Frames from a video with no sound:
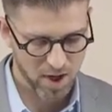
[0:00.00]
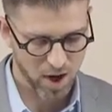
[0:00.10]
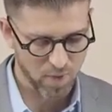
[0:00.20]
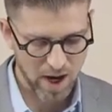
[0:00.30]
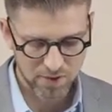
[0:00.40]

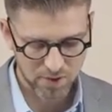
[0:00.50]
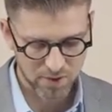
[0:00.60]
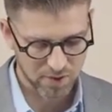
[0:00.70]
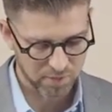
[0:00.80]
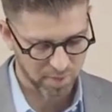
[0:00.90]
a
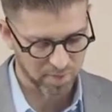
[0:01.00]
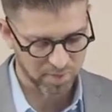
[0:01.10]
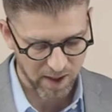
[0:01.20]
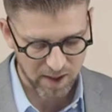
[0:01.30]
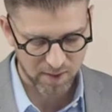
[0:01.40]
righteousness from
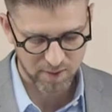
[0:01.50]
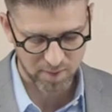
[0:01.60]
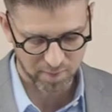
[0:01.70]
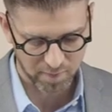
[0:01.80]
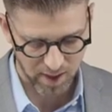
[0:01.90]
faith
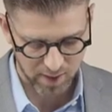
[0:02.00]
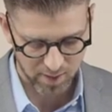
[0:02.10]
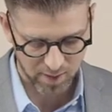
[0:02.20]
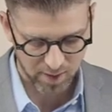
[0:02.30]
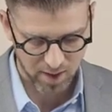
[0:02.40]
to faith,